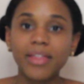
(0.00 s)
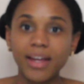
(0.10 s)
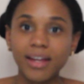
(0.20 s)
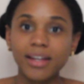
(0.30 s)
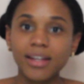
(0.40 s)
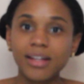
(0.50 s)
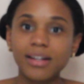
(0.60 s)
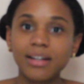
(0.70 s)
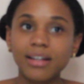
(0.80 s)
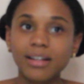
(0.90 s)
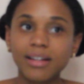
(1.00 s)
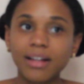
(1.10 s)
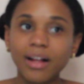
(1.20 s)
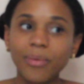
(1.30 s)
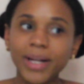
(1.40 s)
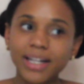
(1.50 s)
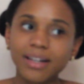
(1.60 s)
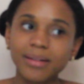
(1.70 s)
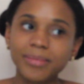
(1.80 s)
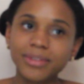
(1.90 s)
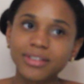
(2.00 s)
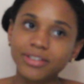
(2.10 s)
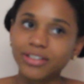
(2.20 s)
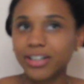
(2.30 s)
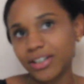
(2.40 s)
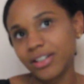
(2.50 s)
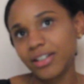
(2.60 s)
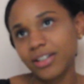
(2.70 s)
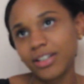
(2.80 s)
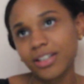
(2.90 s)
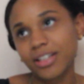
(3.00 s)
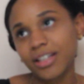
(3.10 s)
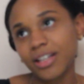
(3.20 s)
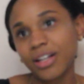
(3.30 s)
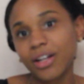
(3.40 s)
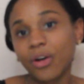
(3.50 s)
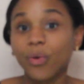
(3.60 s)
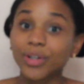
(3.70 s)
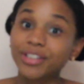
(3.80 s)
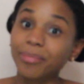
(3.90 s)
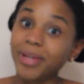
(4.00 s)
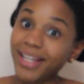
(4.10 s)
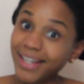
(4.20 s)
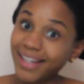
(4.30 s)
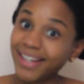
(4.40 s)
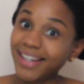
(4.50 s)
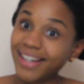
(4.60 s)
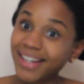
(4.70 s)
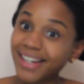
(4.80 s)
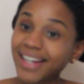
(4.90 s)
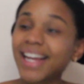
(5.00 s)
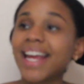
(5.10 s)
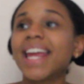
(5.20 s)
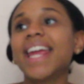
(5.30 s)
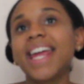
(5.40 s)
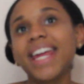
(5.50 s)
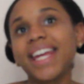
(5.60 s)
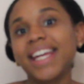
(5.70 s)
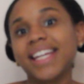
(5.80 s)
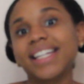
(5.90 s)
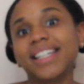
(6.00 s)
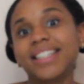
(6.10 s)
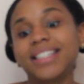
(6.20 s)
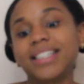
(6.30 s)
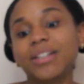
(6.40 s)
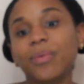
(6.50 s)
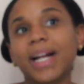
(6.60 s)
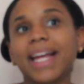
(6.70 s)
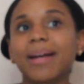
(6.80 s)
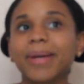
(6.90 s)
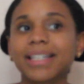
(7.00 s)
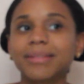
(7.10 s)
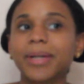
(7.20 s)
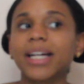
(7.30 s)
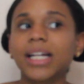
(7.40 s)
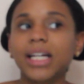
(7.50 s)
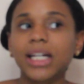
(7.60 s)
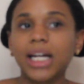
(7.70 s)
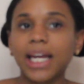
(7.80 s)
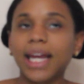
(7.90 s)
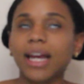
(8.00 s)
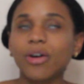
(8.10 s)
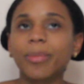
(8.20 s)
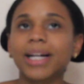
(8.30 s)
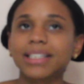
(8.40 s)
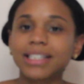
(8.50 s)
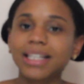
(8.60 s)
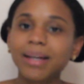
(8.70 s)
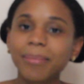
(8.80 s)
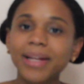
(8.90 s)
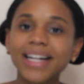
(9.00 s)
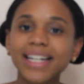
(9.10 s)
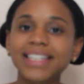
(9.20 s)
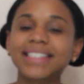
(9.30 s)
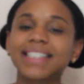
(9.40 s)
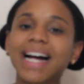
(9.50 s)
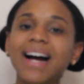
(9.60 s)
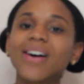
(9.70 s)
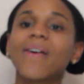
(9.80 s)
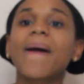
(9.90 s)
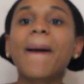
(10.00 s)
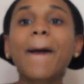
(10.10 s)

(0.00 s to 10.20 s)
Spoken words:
then I'll wake up to turn or to pee, and when I get back to bed I can't go back to sleep because now